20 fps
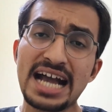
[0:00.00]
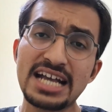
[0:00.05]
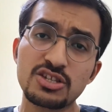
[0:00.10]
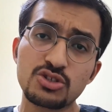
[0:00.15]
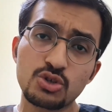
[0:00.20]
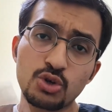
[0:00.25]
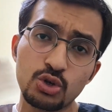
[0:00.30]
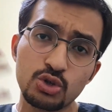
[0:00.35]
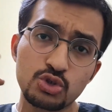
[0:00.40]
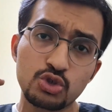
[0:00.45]
I
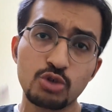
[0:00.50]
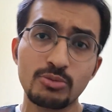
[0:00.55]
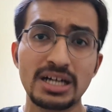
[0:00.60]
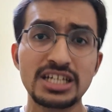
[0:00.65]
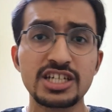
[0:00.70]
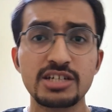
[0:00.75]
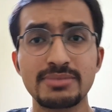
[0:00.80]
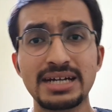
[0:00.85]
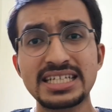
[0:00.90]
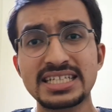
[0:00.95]
scored so
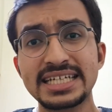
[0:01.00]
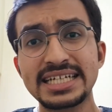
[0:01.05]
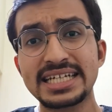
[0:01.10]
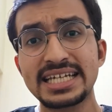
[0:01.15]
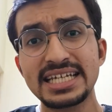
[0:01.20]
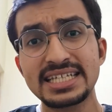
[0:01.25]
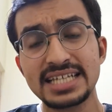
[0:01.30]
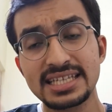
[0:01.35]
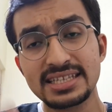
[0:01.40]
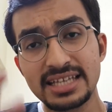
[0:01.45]
much in my
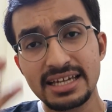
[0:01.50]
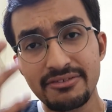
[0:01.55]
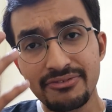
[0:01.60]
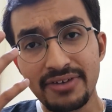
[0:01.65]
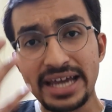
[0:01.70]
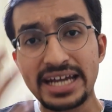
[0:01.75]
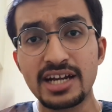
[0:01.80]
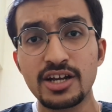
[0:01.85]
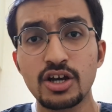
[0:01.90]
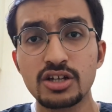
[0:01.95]
GTs and then
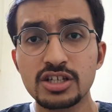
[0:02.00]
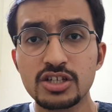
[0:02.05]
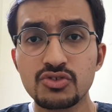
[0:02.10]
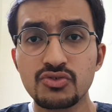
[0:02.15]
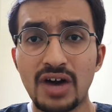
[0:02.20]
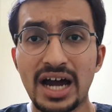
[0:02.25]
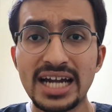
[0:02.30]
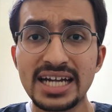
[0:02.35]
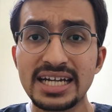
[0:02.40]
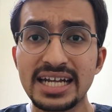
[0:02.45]
finally on
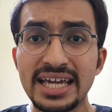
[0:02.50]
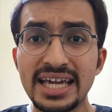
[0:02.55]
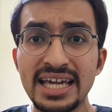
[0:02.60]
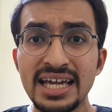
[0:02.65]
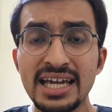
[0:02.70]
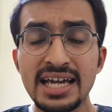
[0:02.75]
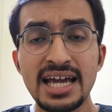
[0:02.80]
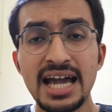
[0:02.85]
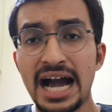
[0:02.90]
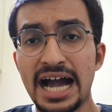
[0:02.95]
this one
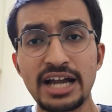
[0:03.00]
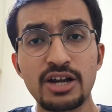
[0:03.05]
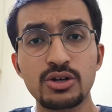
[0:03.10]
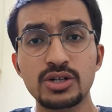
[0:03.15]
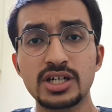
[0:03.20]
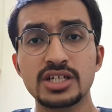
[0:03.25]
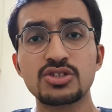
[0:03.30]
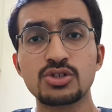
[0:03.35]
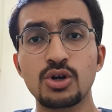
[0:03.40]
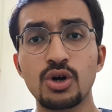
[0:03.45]
day I
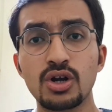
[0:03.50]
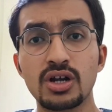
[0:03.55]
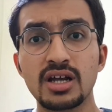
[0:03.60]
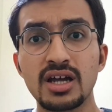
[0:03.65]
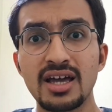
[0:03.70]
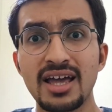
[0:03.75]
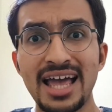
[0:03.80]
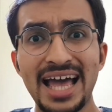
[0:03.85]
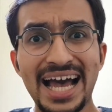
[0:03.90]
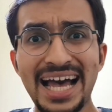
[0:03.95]
couldn't score.